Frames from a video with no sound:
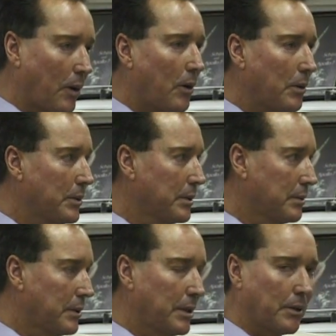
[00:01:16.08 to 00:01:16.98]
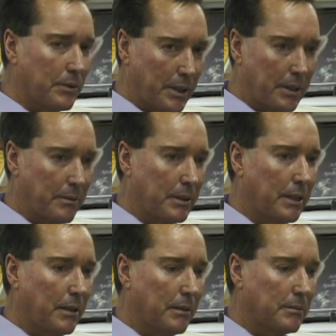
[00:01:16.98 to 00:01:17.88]
all the, the authentic
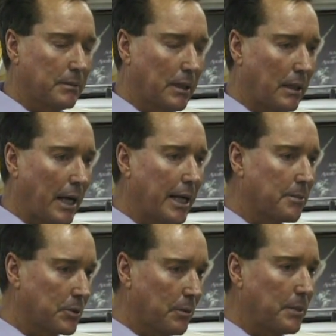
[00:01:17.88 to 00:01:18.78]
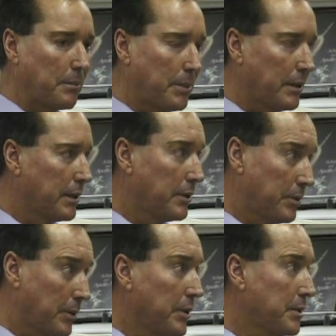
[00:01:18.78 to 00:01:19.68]
uh, items from that period, the
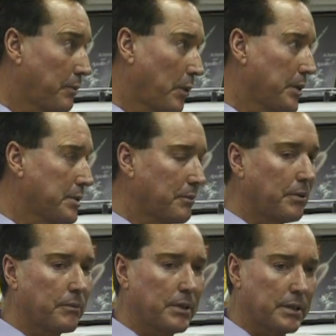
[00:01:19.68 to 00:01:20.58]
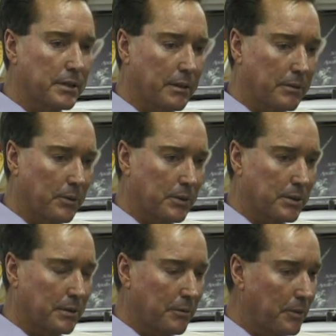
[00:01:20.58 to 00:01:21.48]
30s, 40s, and 50s. Uh, of
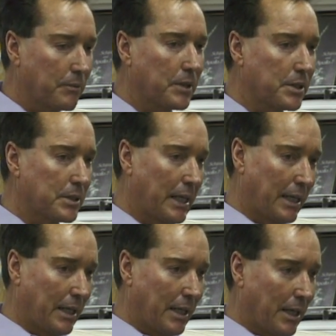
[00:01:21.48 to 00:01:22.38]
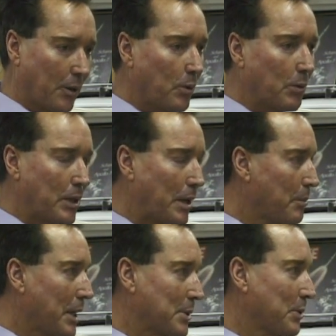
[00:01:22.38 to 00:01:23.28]
course, in the 50s, we were not
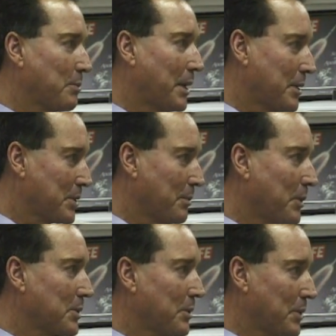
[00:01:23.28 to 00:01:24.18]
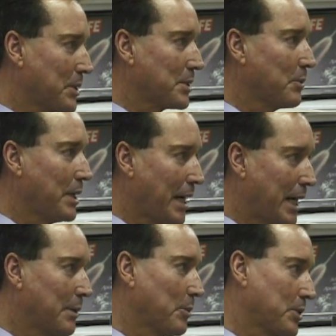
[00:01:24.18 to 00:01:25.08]
blessed with money, so most of the things that we
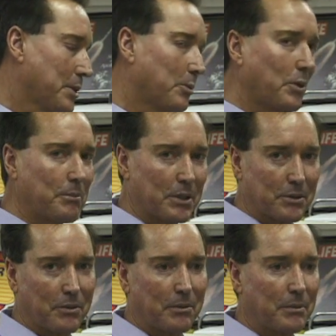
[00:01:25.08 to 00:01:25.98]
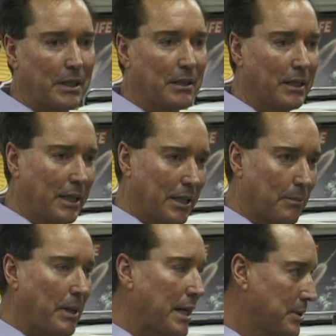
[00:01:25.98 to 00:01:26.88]
had were still remnants from uh, the
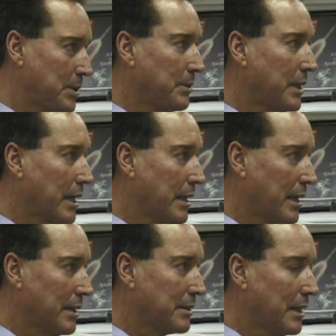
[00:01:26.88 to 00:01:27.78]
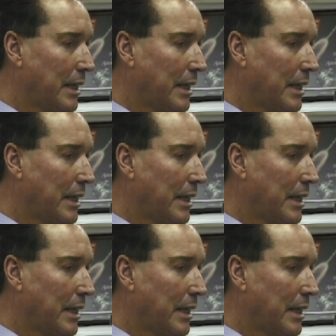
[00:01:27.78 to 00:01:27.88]
past two decades.